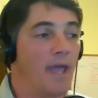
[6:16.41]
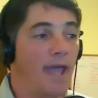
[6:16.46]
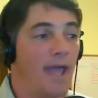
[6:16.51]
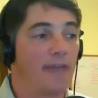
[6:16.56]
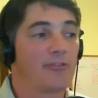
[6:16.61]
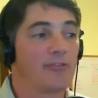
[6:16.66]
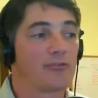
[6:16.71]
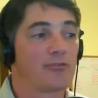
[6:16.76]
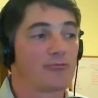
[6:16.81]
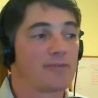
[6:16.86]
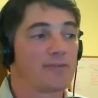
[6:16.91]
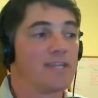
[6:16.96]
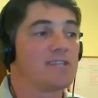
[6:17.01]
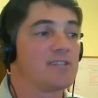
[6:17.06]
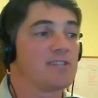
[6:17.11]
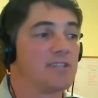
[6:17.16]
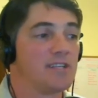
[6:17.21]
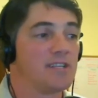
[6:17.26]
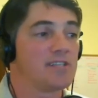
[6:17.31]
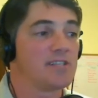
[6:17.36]
And the
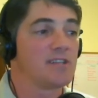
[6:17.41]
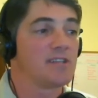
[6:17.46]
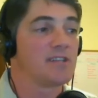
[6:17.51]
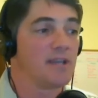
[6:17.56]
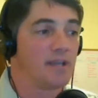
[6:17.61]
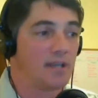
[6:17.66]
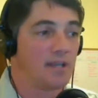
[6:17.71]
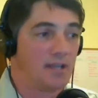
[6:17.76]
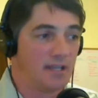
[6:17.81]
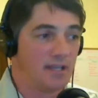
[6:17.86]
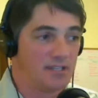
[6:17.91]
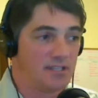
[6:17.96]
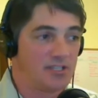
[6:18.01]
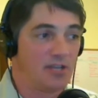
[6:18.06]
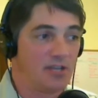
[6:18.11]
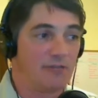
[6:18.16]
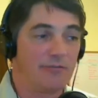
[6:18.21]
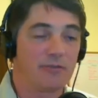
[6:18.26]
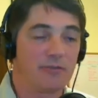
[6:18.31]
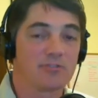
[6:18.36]
reason is
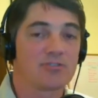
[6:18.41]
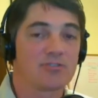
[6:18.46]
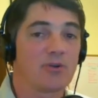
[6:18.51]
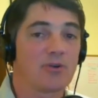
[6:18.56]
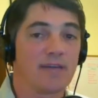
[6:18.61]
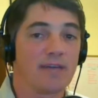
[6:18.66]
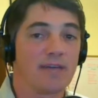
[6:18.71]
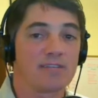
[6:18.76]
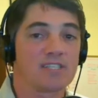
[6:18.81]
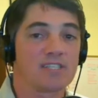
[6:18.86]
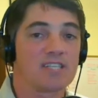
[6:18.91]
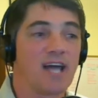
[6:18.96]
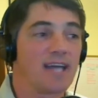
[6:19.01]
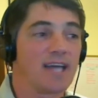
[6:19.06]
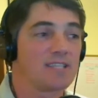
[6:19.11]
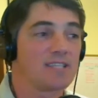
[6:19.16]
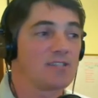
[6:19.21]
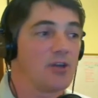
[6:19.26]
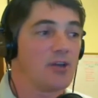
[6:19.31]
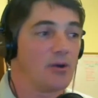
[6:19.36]
cell phones don't have a
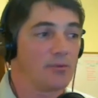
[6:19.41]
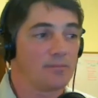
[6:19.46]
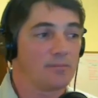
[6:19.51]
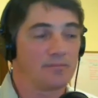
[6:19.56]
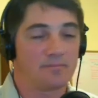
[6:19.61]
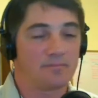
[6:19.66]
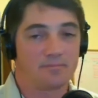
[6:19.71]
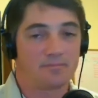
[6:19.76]
side tone.